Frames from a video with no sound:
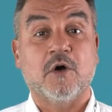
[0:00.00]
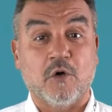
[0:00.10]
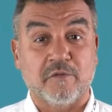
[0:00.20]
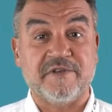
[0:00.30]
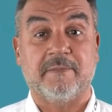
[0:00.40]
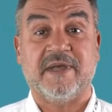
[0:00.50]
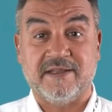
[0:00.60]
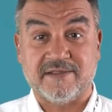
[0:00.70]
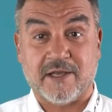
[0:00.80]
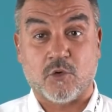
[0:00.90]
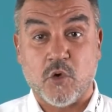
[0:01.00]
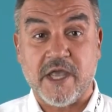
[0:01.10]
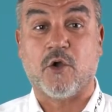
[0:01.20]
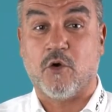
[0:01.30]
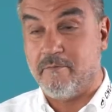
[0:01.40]
Obviously, Paolo
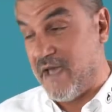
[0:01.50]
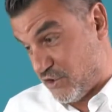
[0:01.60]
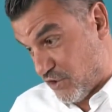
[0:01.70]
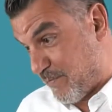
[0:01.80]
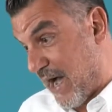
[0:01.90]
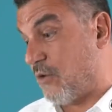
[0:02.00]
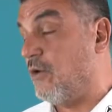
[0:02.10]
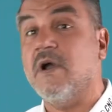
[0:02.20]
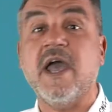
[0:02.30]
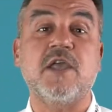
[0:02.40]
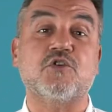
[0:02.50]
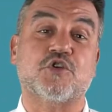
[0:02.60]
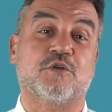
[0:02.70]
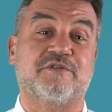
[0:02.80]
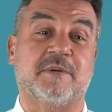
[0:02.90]
is here with me, and I am
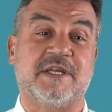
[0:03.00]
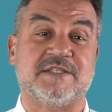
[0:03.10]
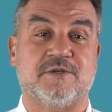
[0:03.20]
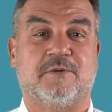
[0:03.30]
Fabrizio.